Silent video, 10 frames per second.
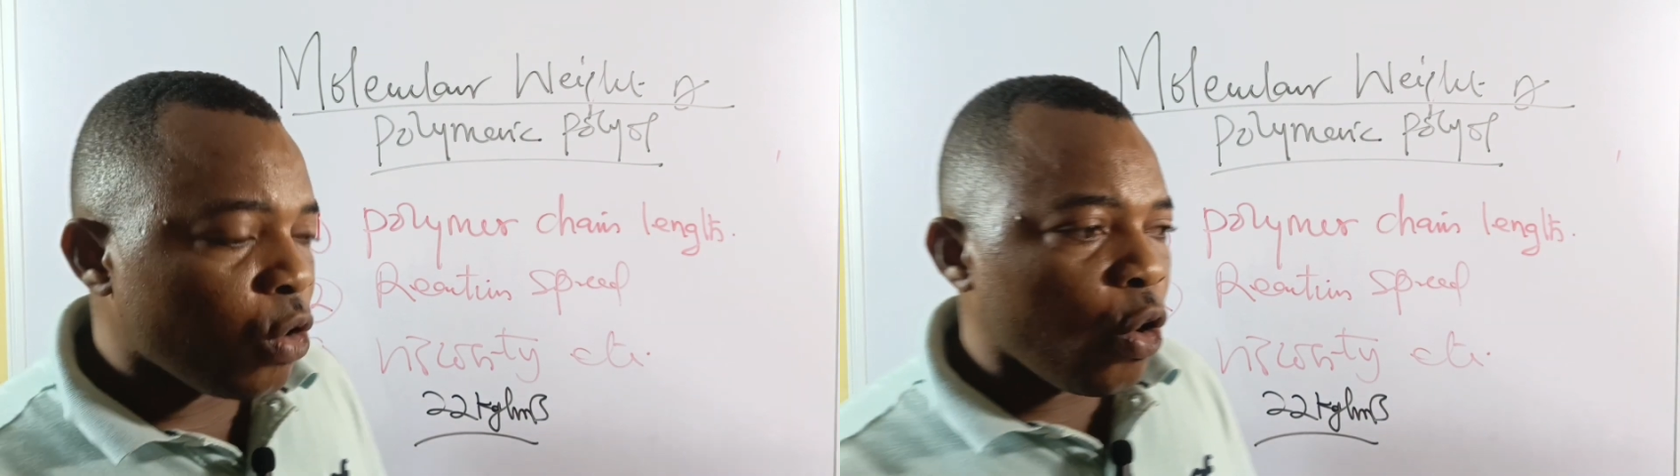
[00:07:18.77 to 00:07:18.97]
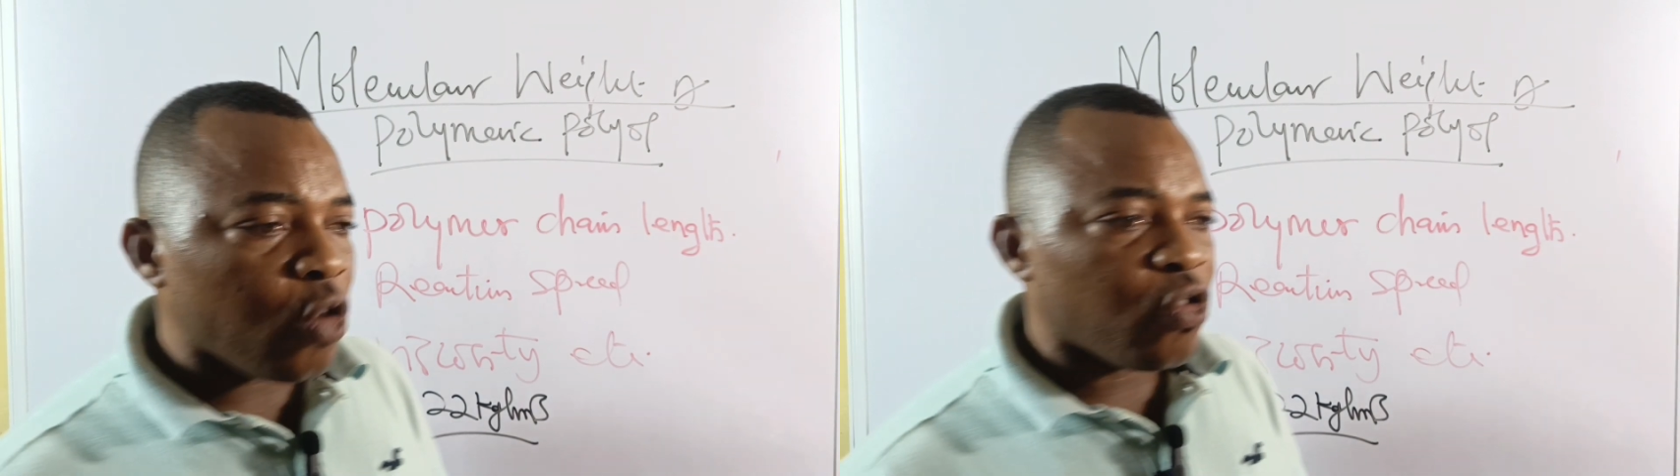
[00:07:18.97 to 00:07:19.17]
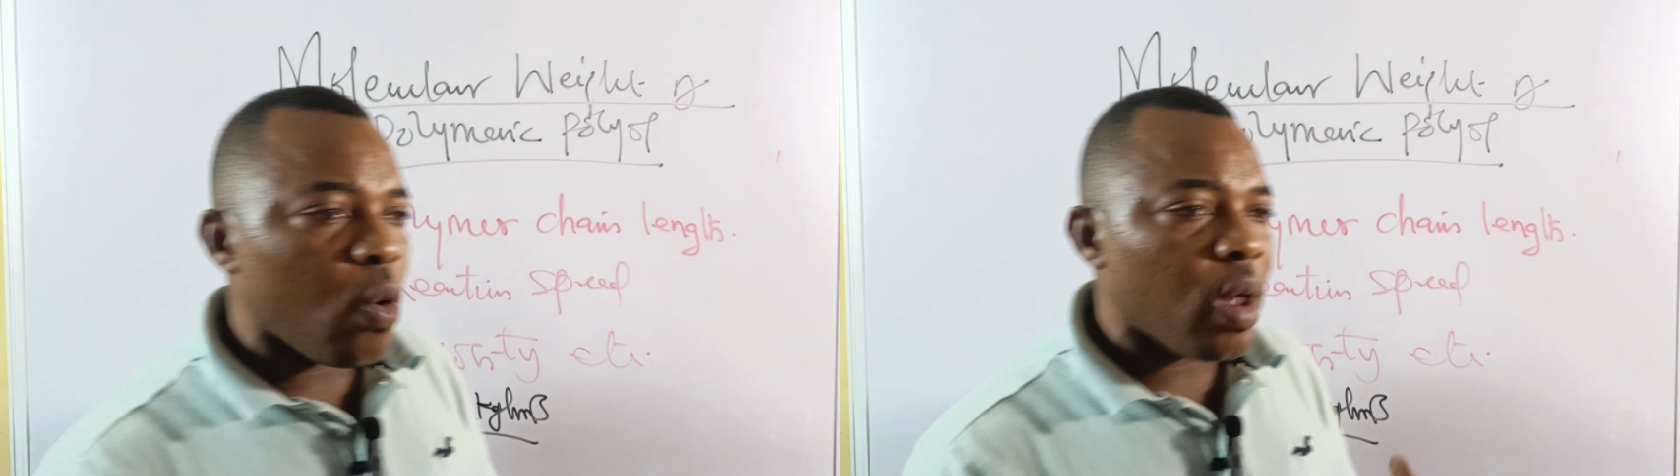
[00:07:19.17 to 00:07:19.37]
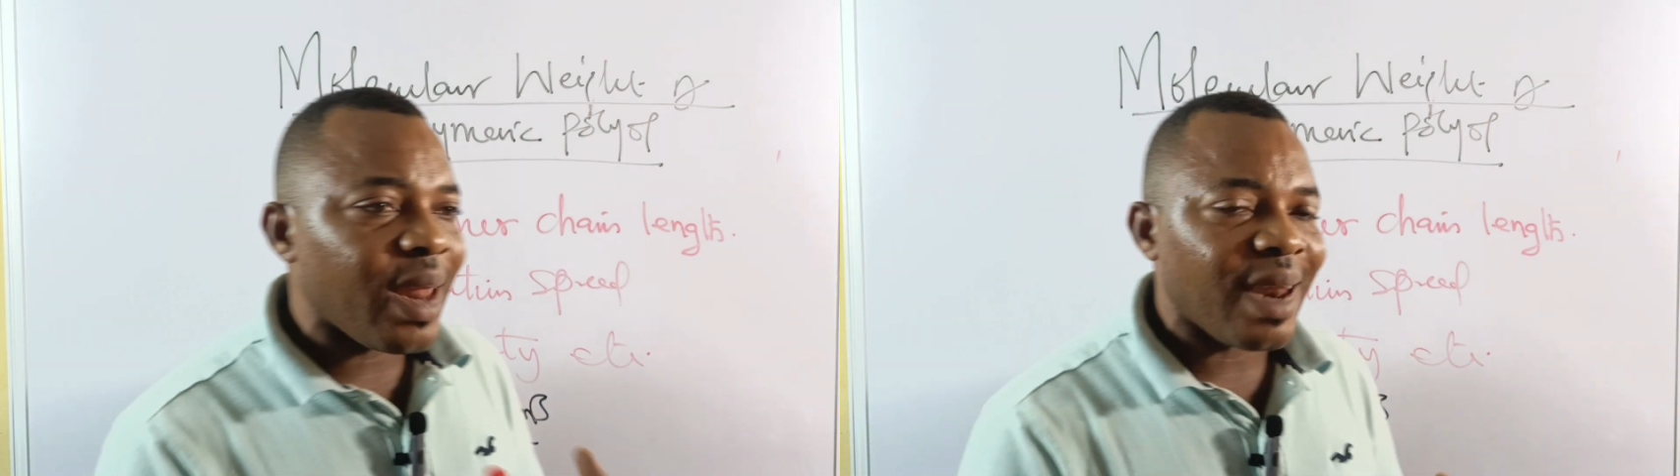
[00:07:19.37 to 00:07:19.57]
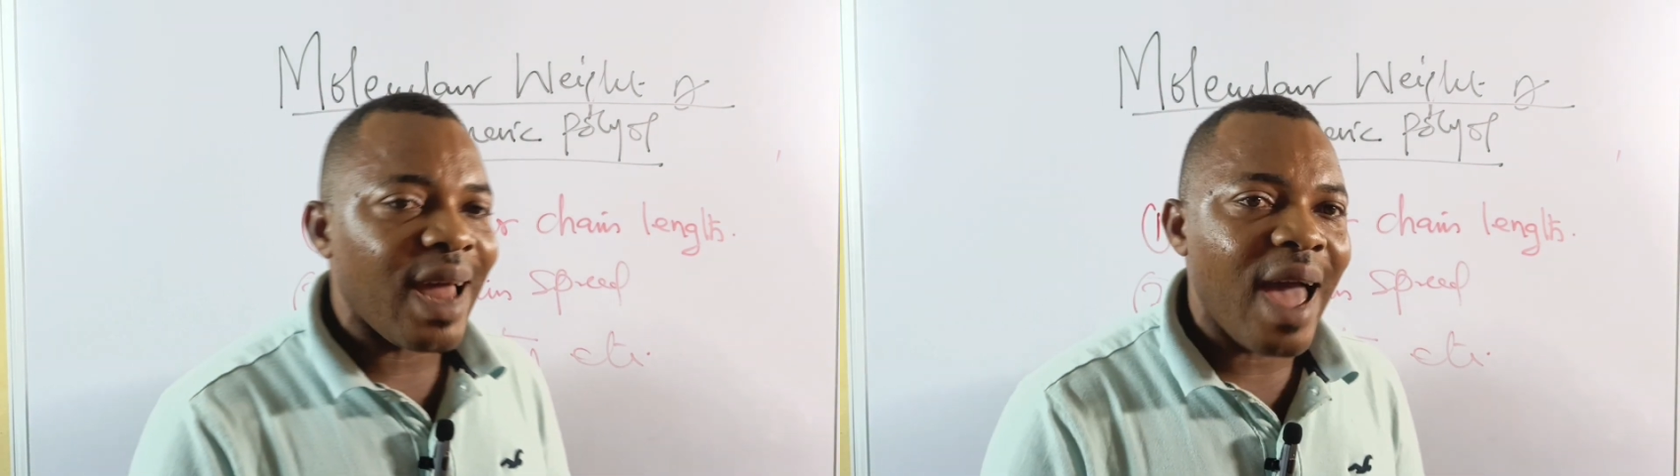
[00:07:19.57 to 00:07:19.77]
those
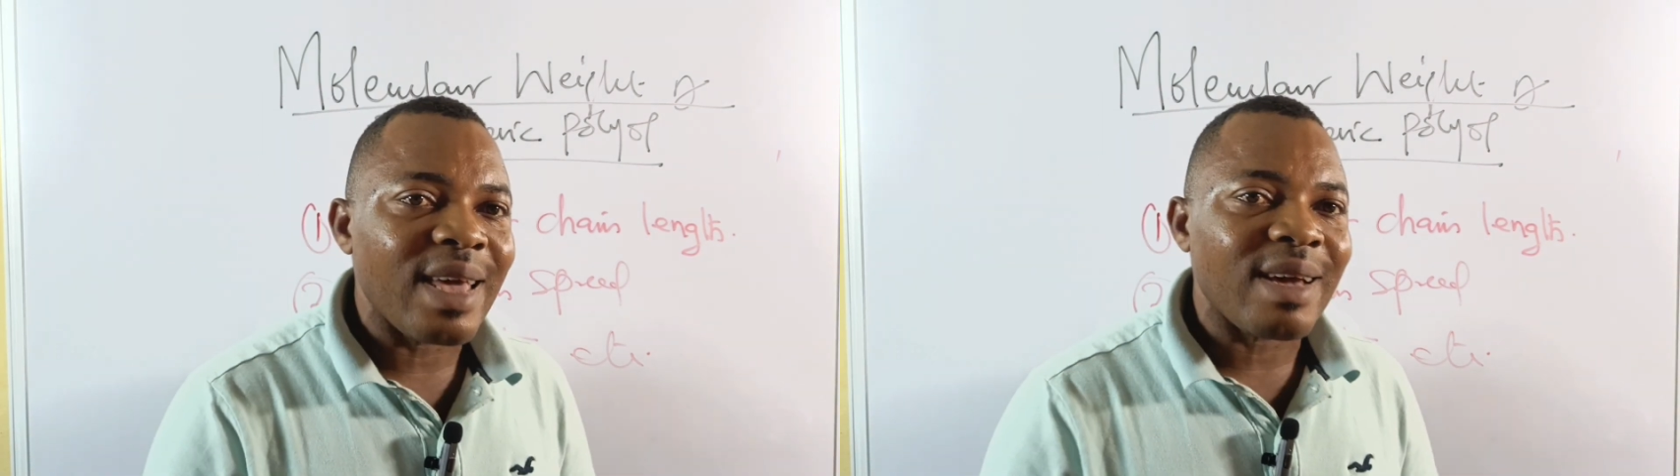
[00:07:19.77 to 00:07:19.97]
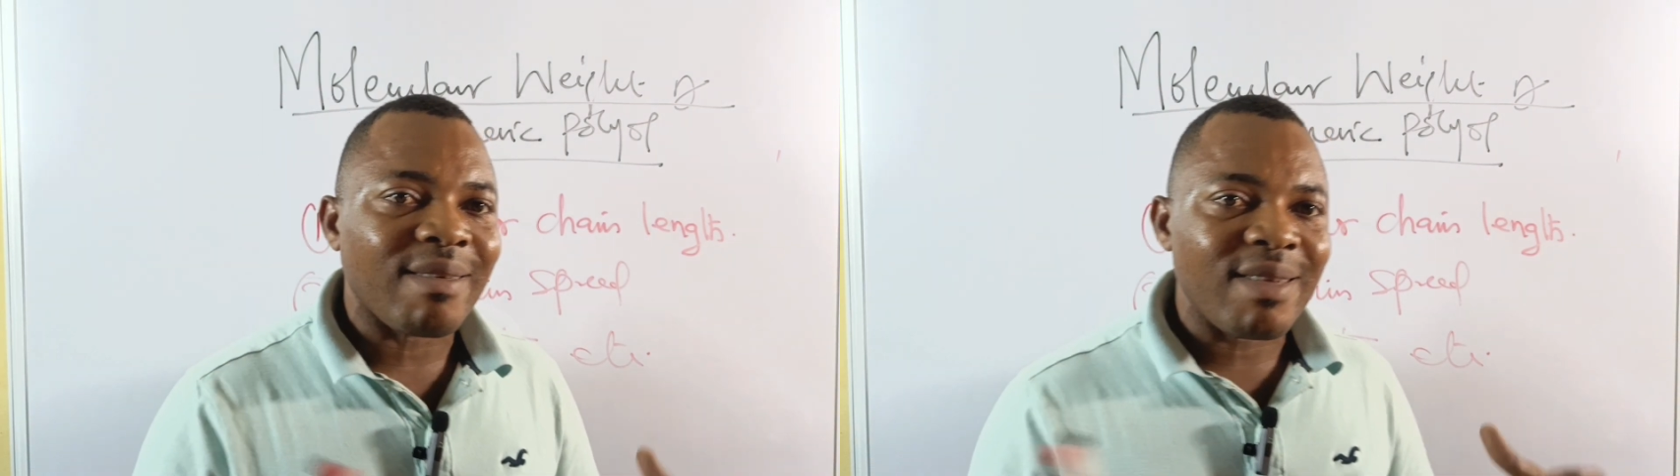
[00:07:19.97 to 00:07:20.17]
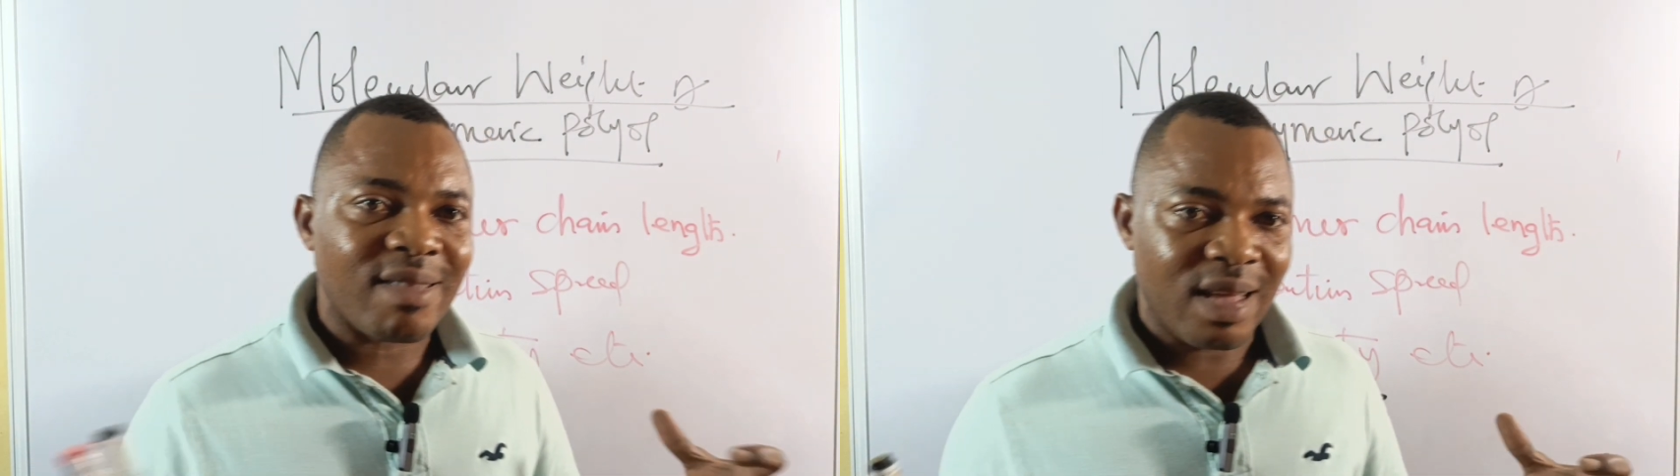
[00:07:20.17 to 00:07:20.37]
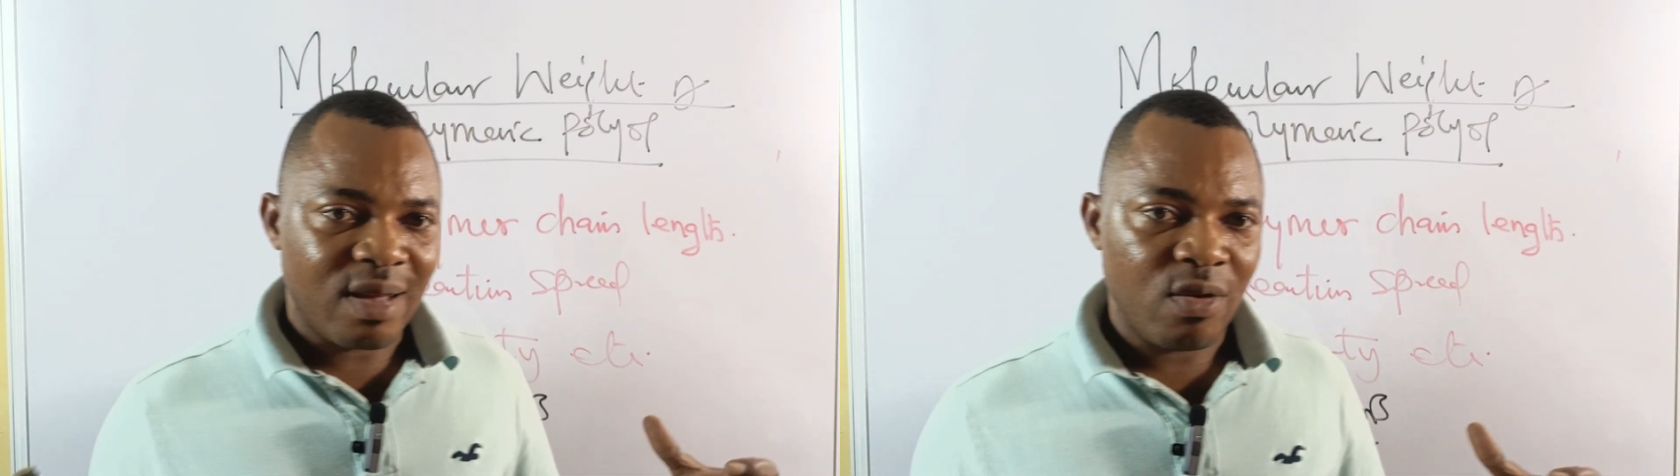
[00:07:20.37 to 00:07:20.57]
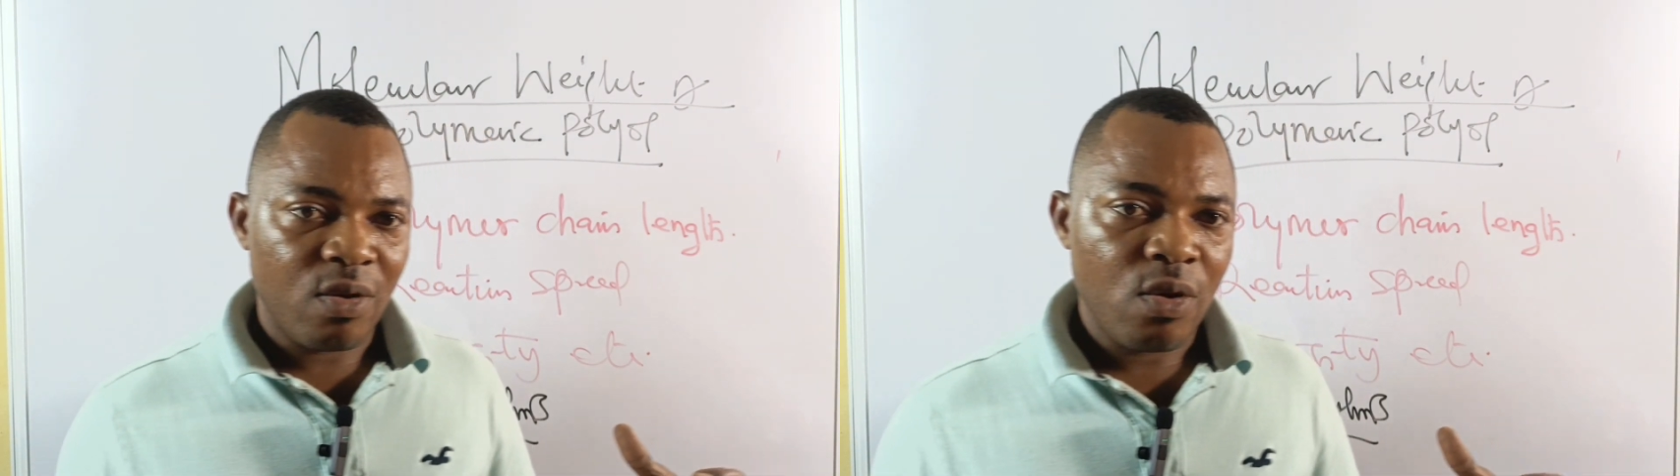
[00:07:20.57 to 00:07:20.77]
ones that are increasing,